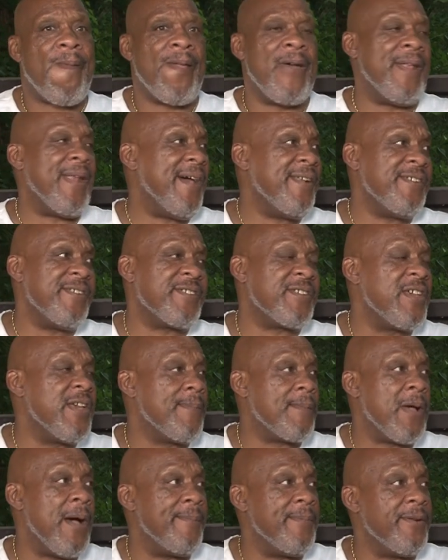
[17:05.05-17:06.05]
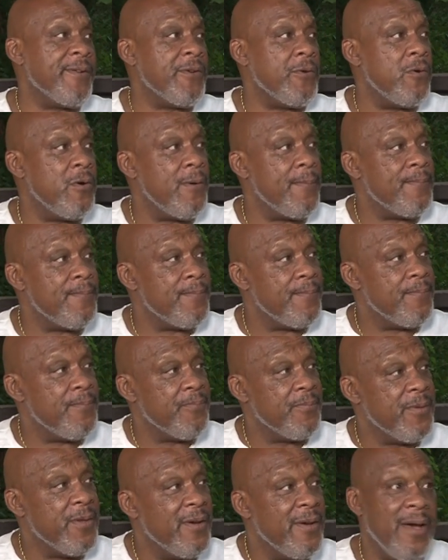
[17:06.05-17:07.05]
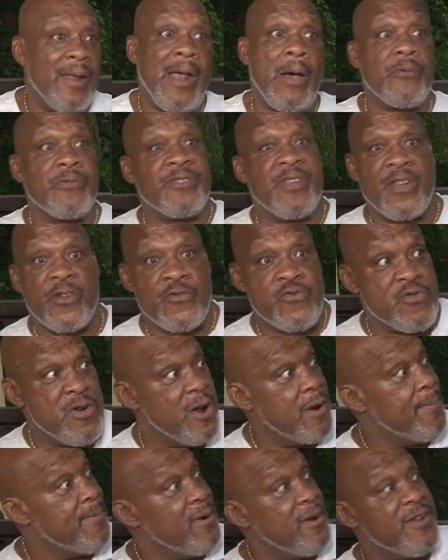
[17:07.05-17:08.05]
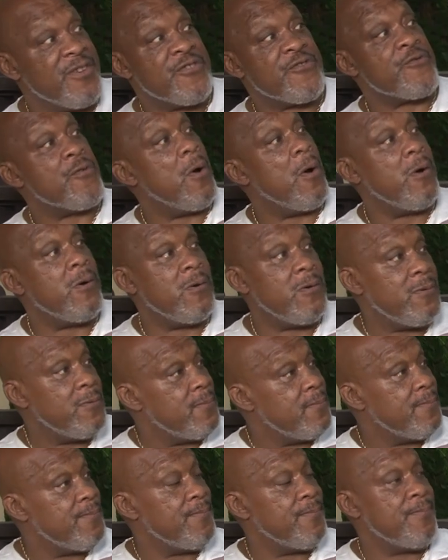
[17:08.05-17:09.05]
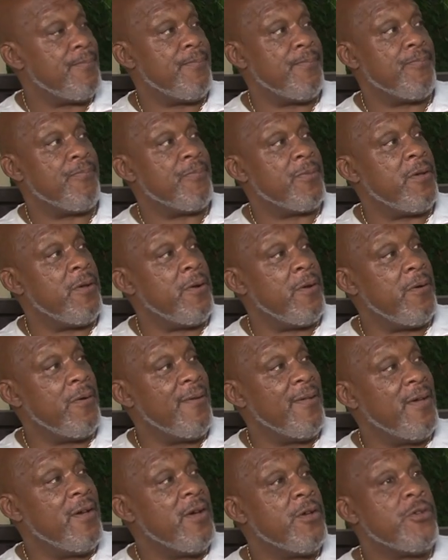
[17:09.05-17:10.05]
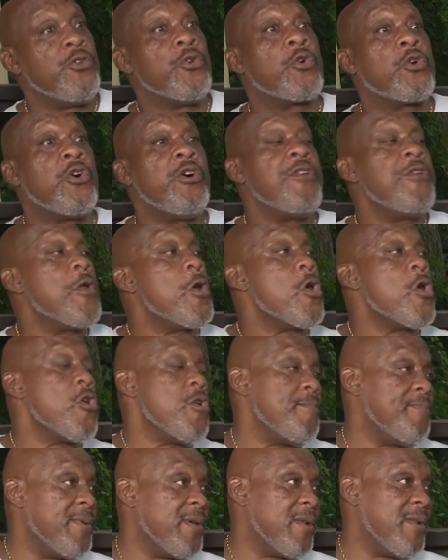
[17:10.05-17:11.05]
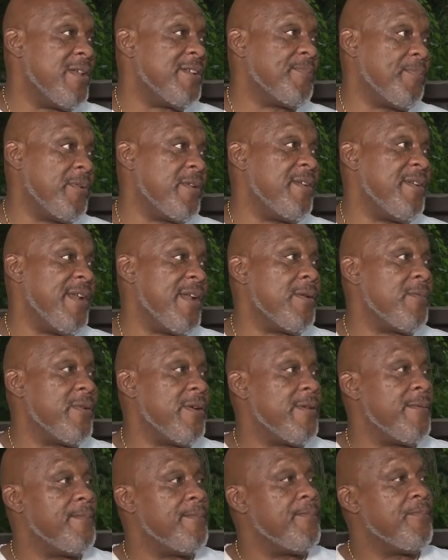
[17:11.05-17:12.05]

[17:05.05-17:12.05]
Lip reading: And I just keep coming to them. And I was incredibly strong, you know. You couldn't hurt me. Let's put it that way.